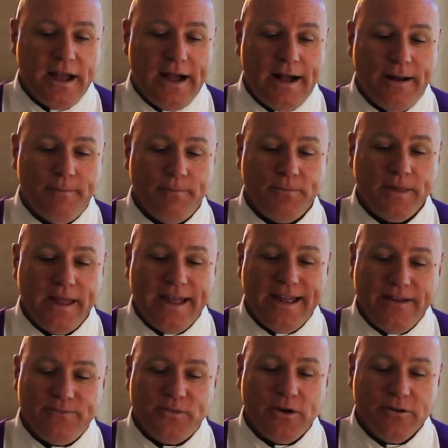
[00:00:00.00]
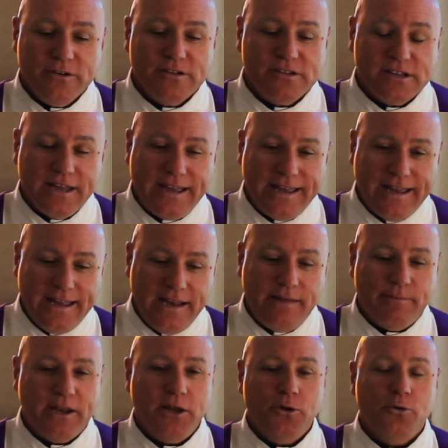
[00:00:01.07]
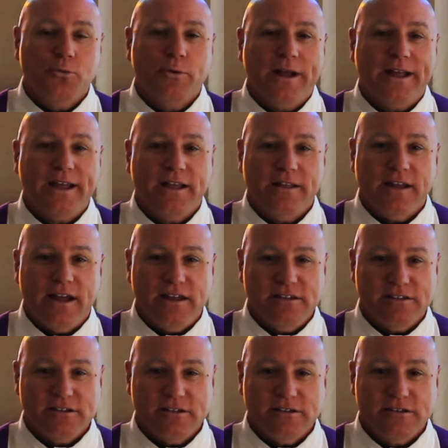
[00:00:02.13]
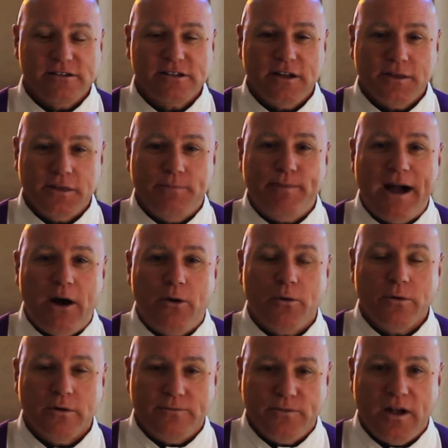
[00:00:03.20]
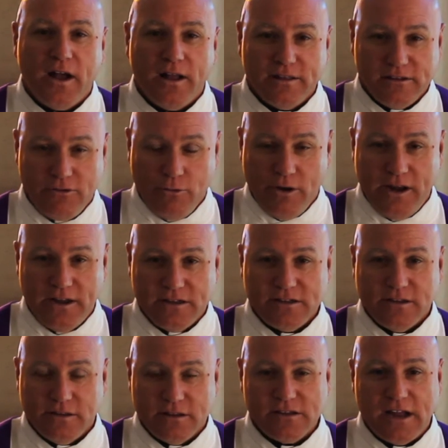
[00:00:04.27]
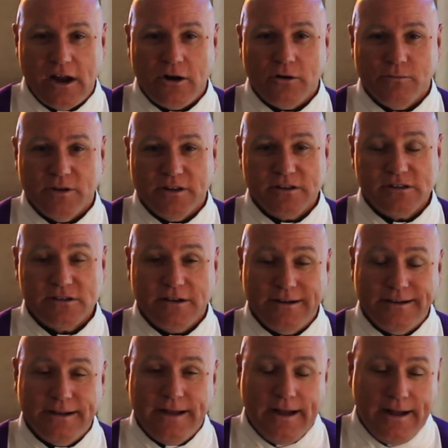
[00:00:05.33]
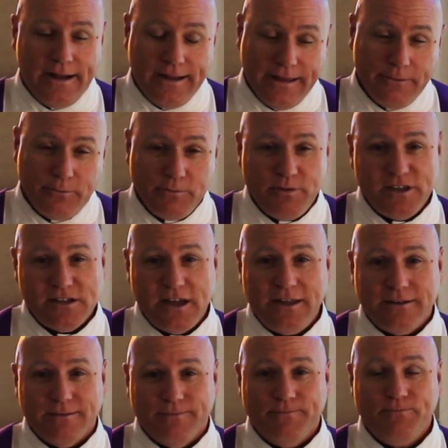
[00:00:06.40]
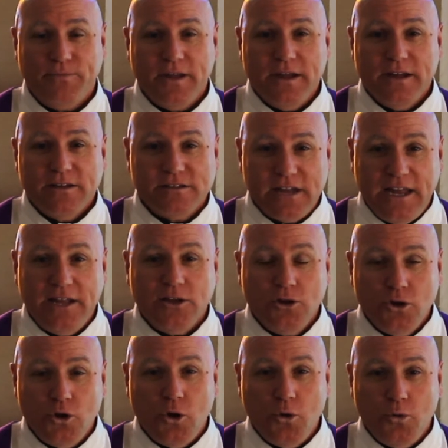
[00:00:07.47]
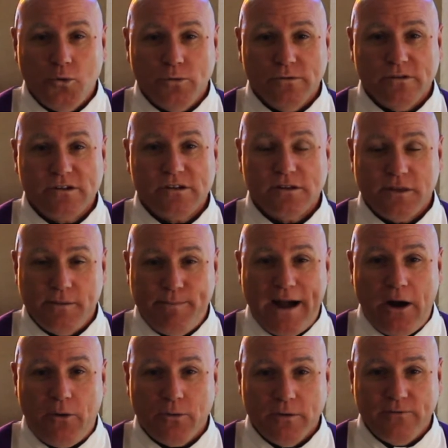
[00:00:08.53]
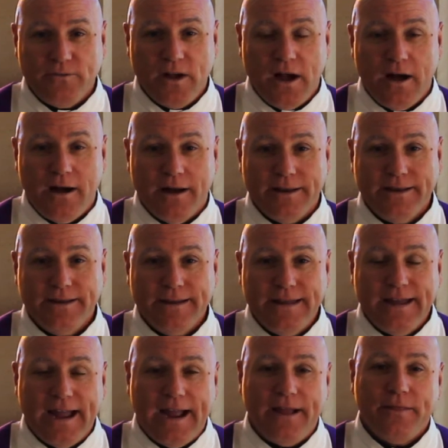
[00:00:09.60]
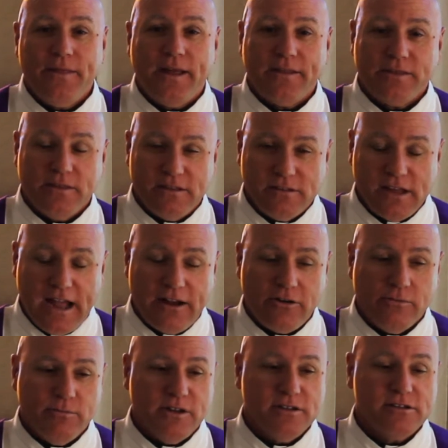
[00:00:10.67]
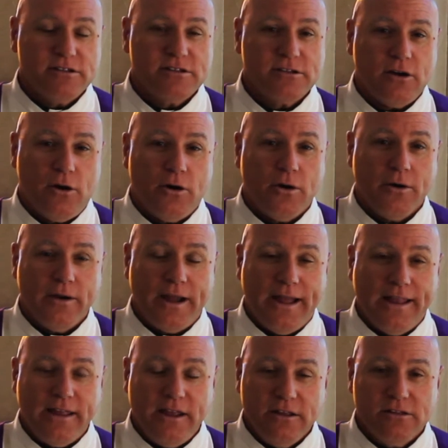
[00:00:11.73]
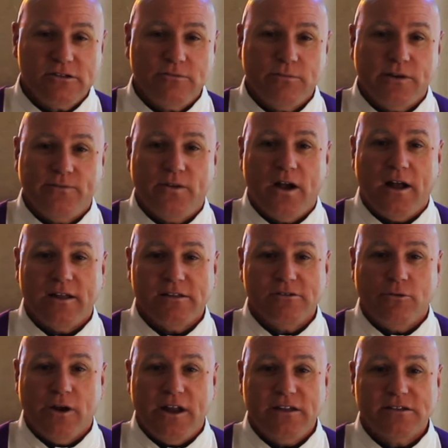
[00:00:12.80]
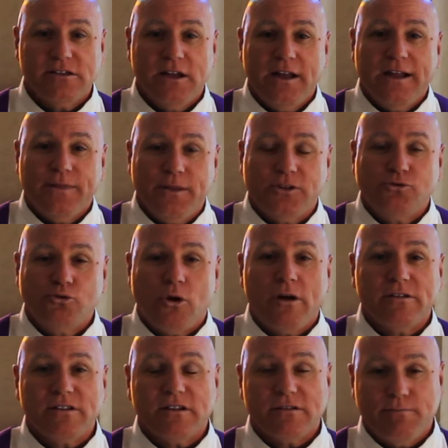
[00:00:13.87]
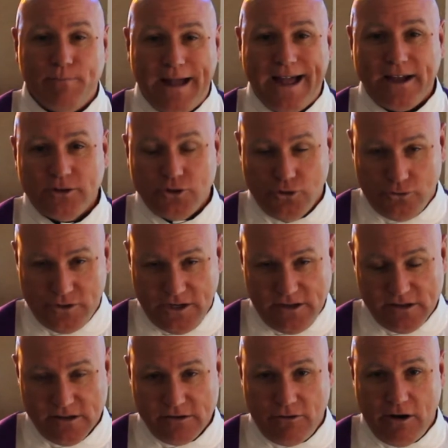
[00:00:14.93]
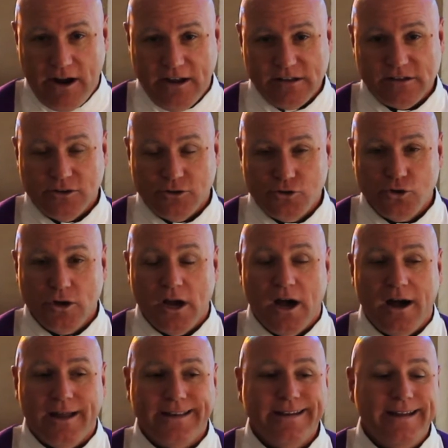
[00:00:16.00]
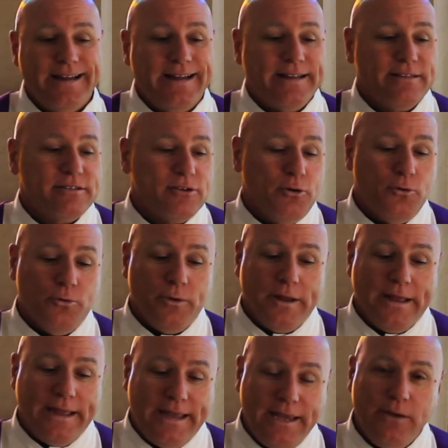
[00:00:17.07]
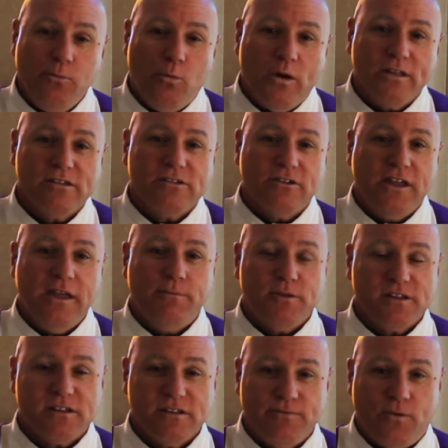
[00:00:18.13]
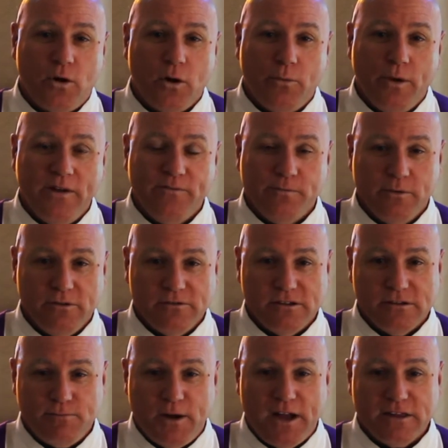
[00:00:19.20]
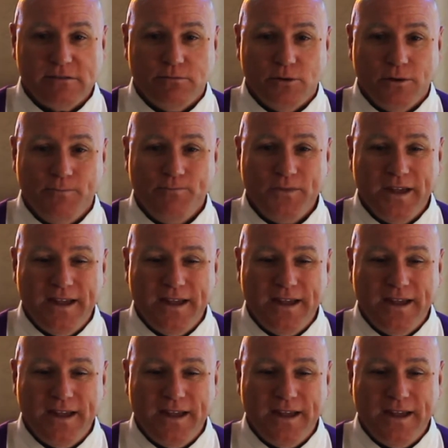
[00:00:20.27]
Um, if there is anybody who recognizes the power of God's grace in the sacraments, uh, it would be Satan. Satan knows the power of God and that the sacraments are an instrument of God's grace that draws us back to Jesus Christ and to God. So he wants to keep us as far away from those as possible.